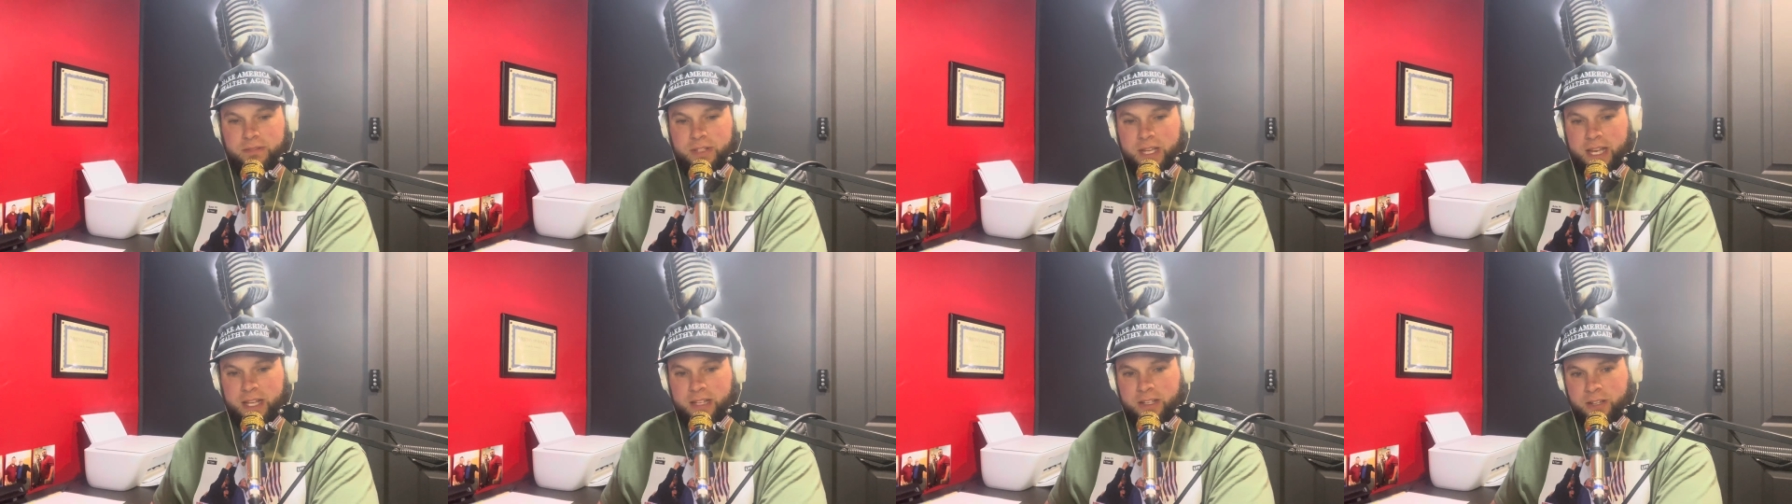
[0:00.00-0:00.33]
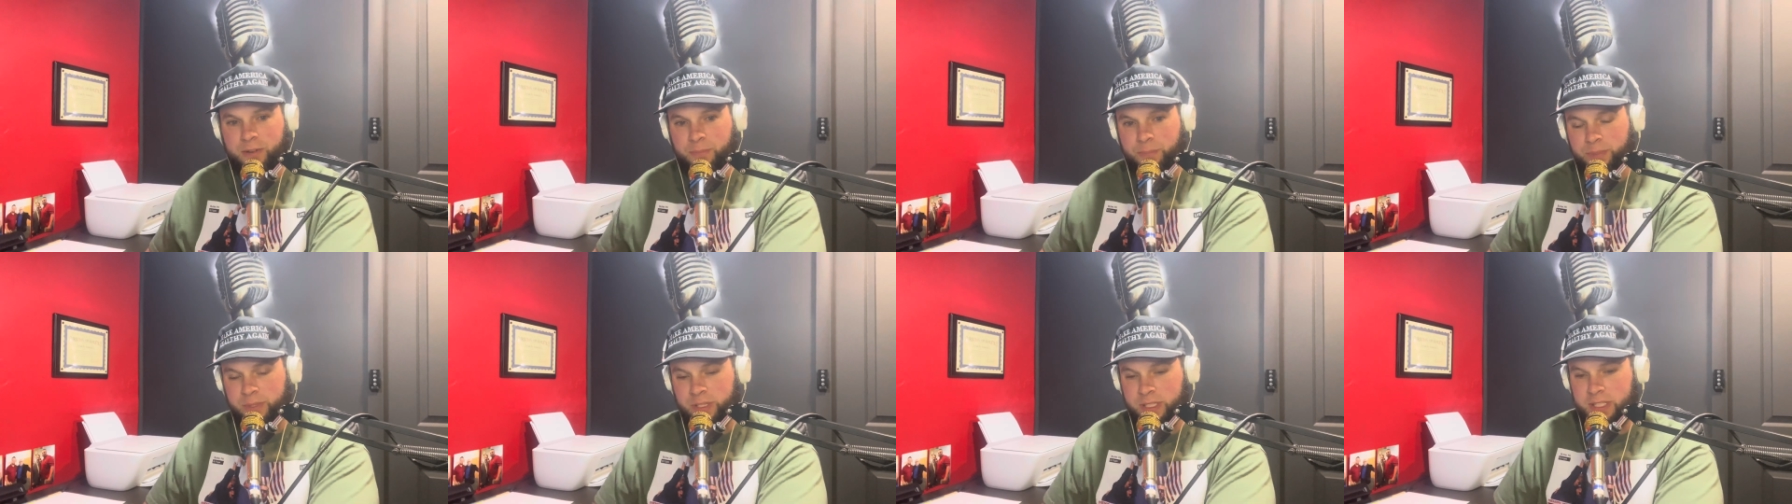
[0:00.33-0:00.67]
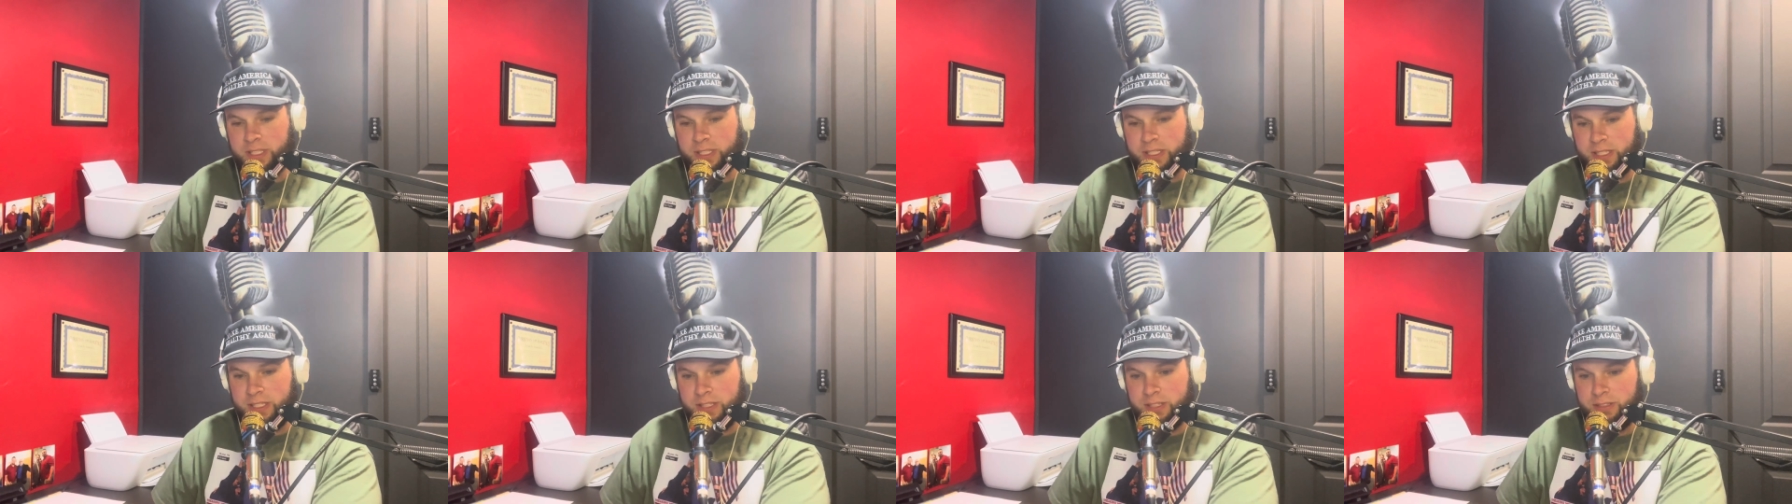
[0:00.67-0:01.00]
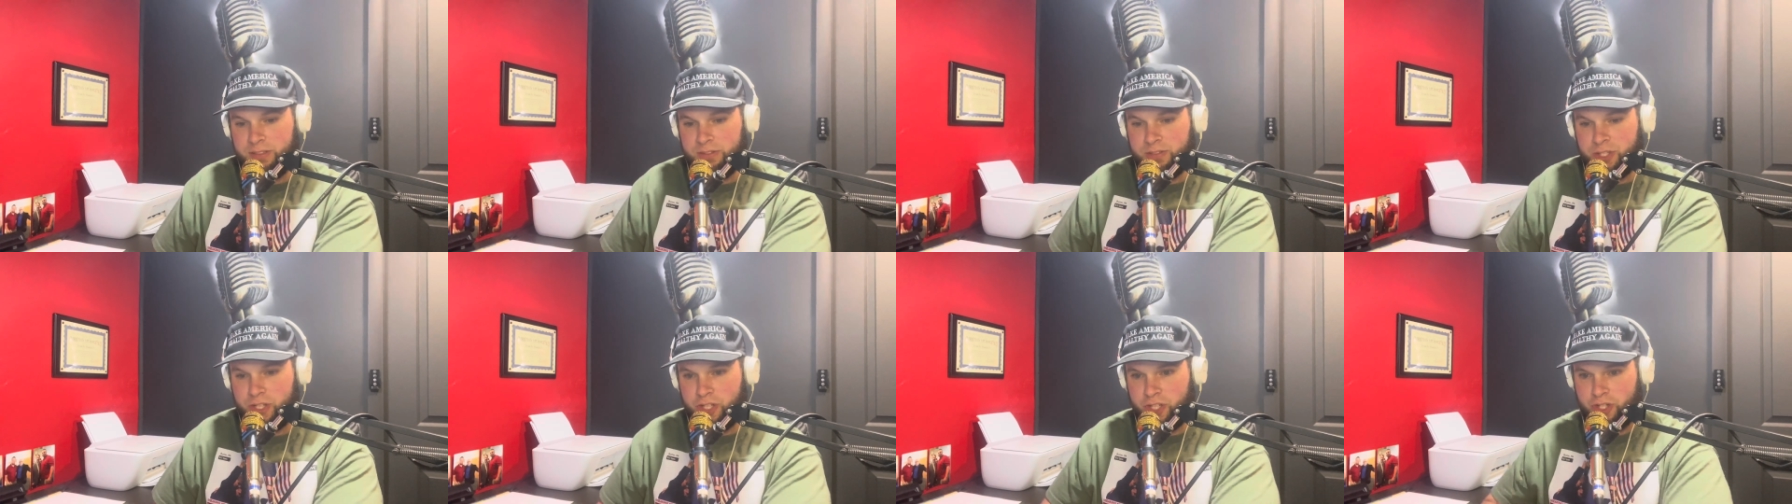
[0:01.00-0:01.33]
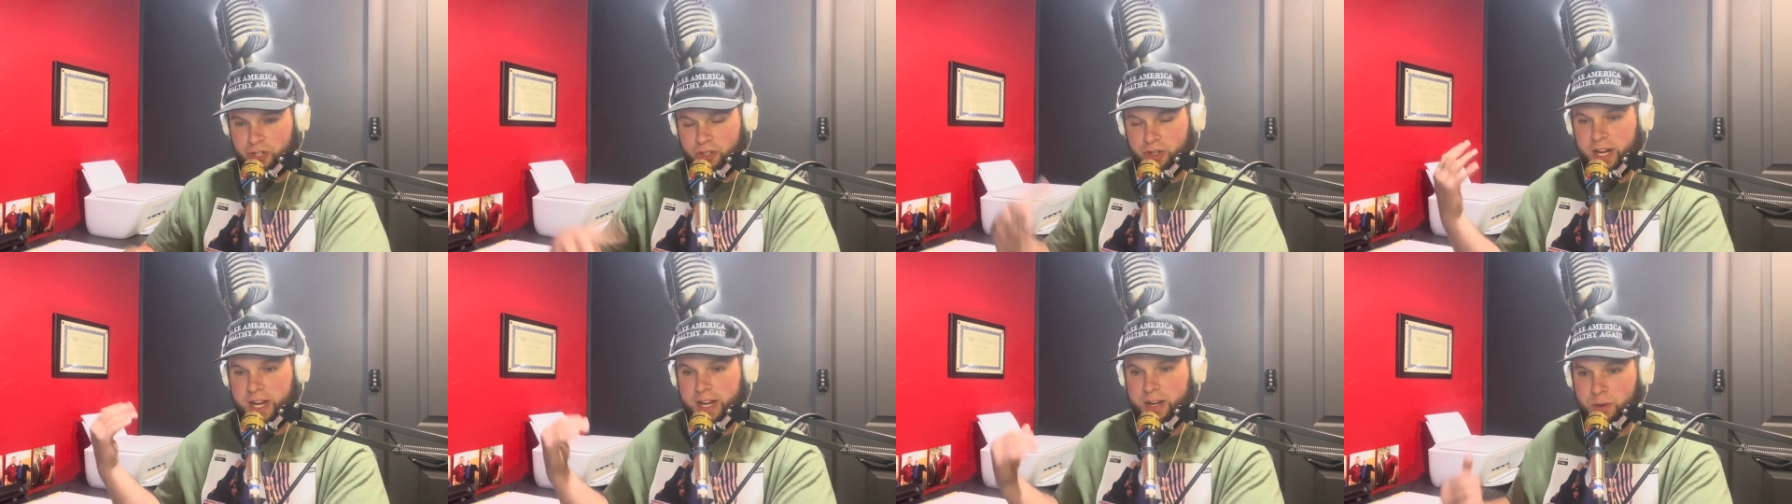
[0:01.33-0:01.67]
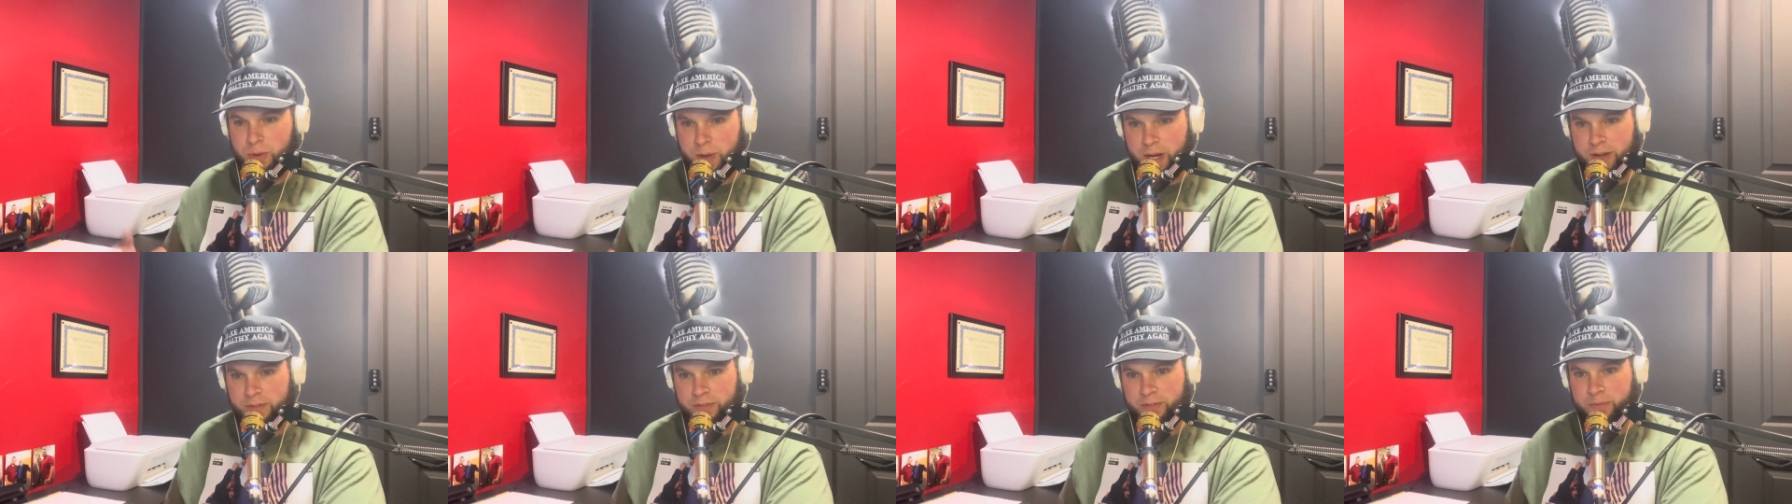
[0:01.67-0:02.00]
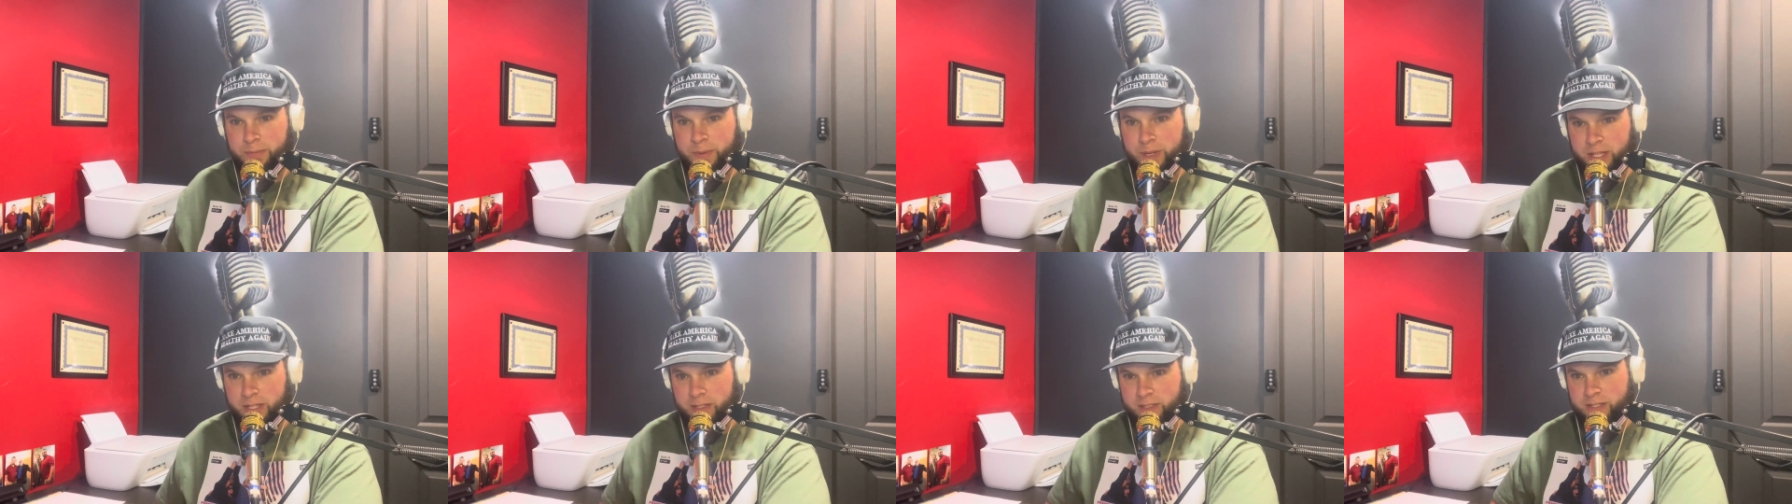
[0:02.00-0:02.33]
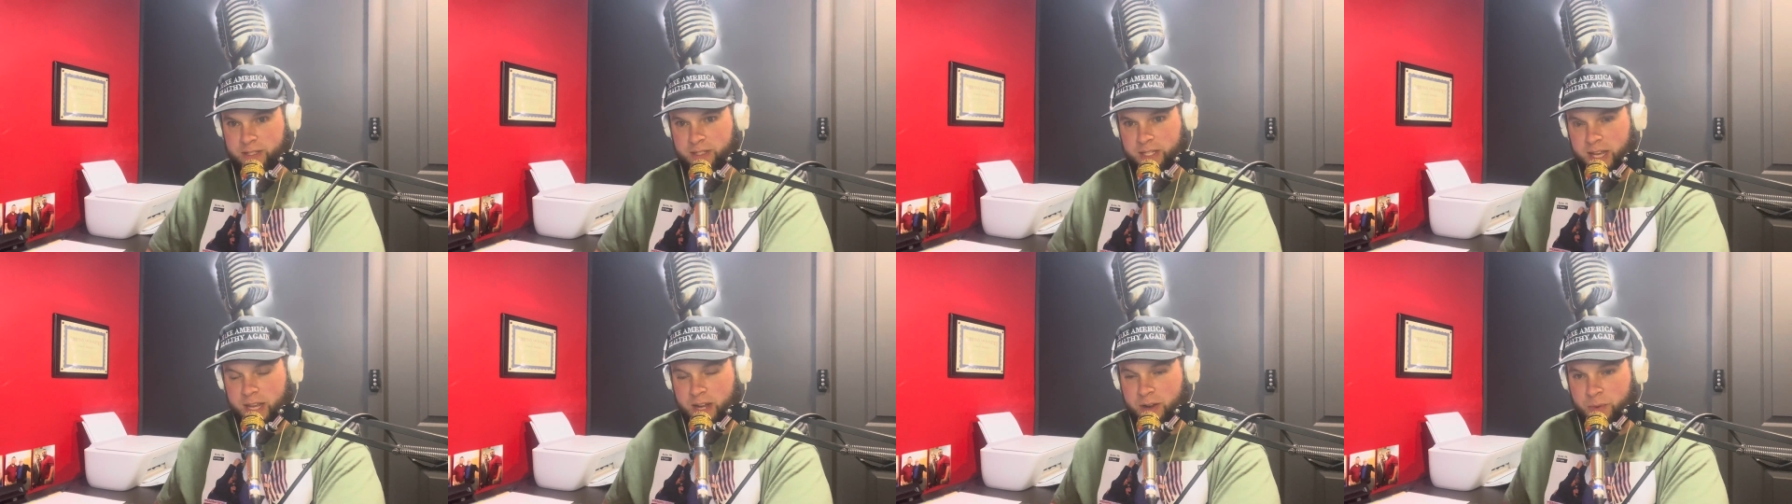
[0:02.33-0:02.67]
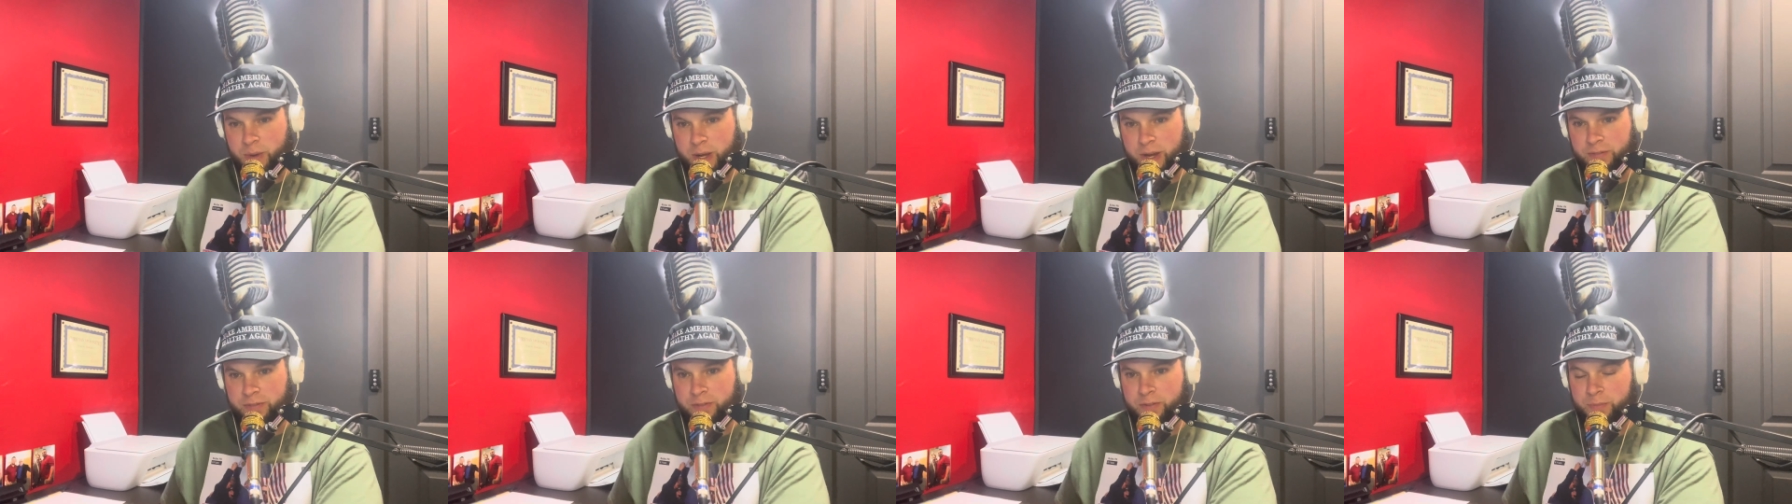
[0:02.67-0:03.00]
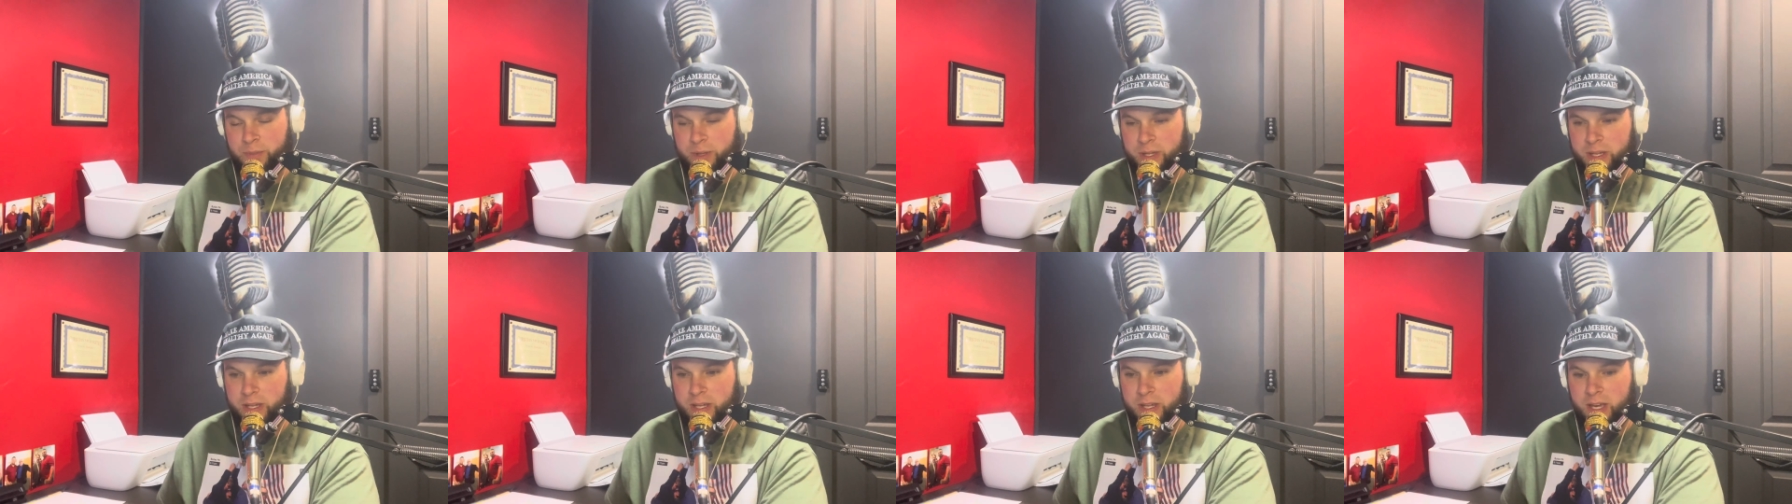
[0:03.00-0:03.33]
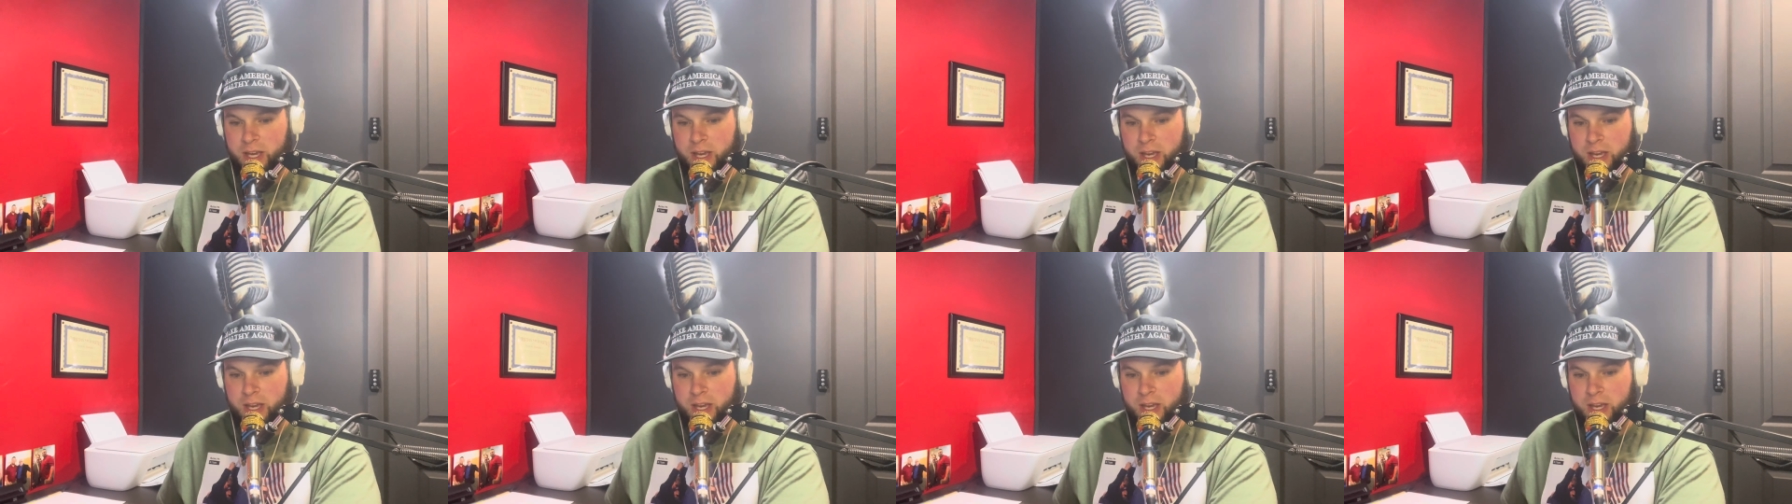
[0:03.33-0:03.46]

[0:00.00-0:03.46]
and completely stray away from it and stay away from it